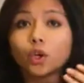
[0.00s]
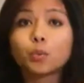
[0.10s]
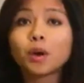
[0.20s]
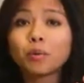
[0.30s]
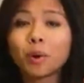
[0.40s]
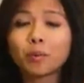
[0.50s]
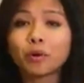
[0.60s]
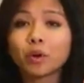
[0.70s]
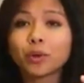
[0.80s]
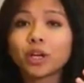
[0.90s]
You may remember
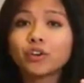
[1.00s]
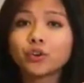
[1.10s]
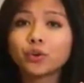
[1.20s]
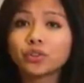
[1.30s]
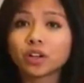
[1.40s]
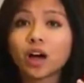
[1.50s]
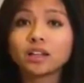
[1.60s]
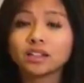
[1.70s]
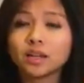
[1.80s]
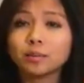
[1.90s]
that we introduced the
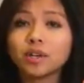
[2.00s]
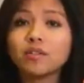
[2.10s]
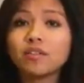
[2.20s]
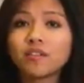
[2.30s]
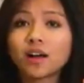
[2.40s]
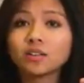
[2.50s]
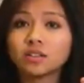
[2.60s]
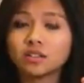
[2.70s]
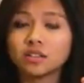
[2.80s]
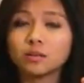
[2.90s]
concept of a file
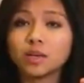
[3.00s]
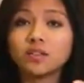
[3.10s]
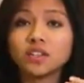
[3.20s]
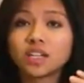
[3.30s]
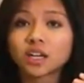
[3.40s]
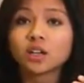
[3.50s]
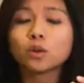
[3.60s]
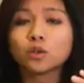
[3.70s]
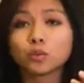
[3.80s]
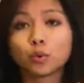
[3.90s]
system in the
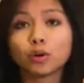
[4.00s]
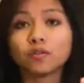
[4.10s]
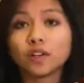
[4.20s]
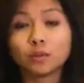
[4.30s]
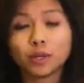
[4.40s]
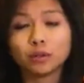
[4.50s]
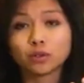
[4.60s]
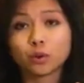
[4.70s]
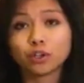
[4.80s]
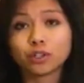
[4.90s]
Technical Support Fundamentals
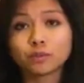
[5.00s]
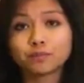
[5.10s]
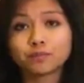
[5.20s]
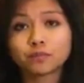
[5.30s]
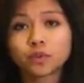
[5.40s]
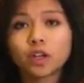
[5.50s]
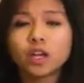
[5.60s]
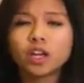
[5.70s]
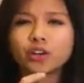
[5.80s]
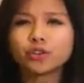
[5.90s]
course.
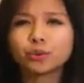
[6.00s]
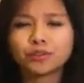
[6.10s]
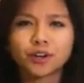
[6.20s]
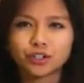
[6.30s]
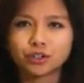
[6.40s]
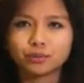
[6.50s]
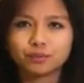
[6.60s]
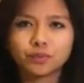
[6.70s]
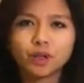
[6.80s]
Here's a refresher.